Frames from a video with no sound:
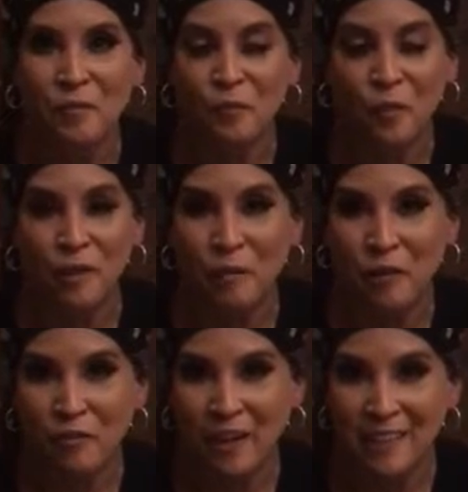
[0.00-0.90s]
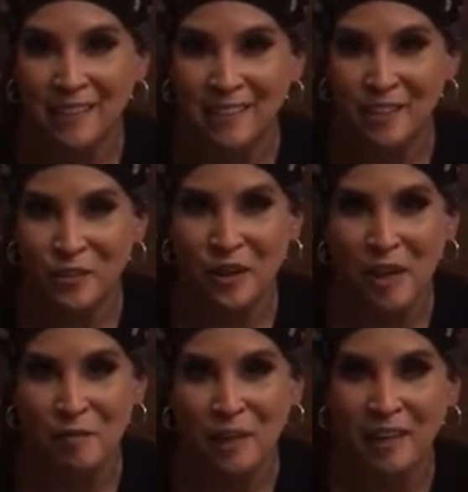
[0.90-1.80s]
one of my friends who
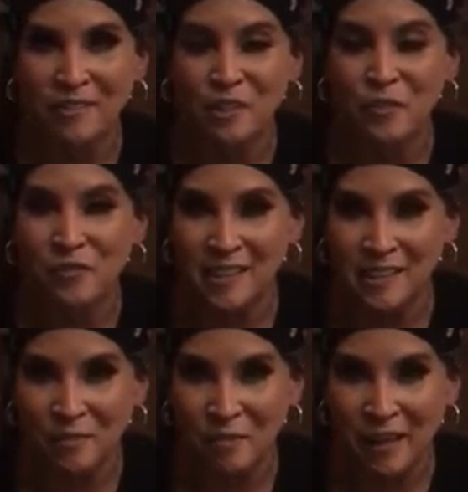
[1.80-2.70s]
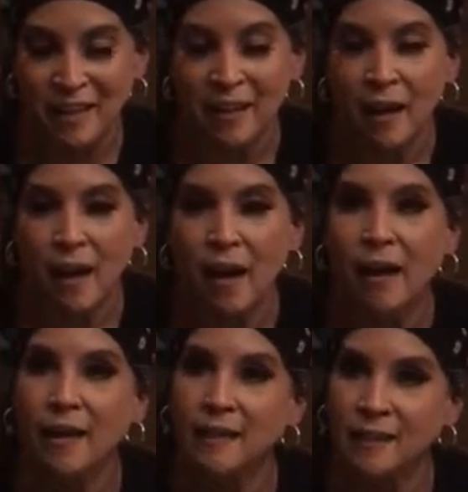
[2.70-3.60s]
came down to visit me
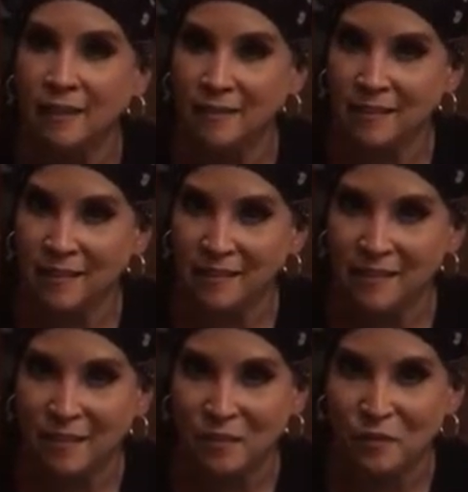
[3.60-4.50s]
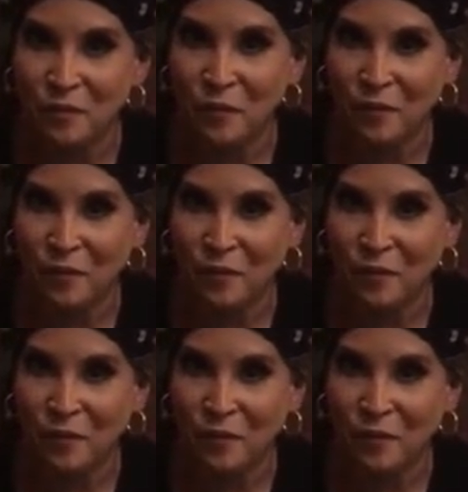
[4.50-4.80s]
a dance lesson.